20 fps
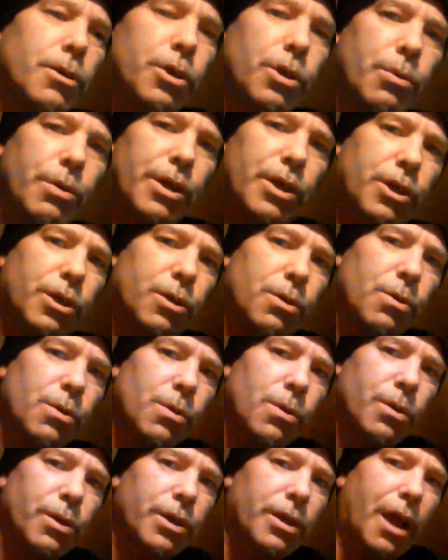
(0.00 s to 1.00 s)
Jewish
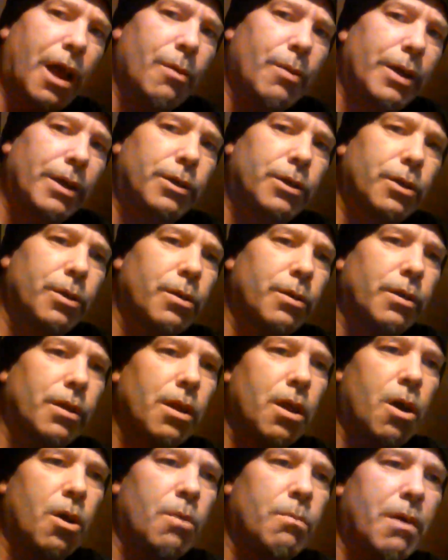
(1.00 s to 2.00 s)
schools that I went to in
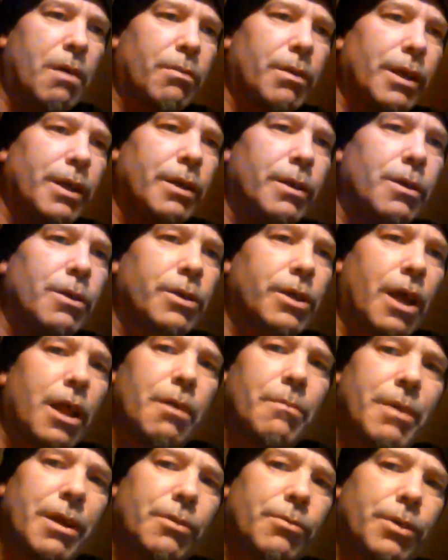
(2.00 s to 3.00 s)
hello, low Beverly Hills
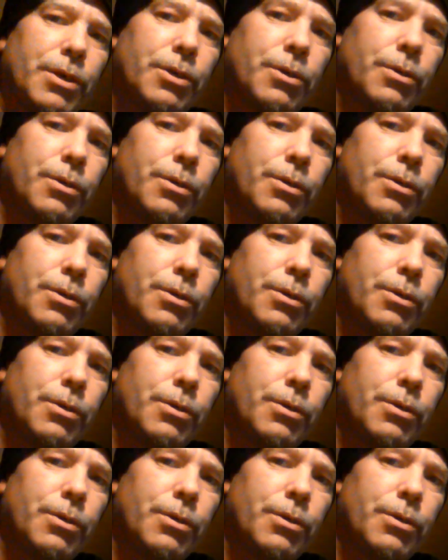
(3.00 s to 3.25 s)
Elementary,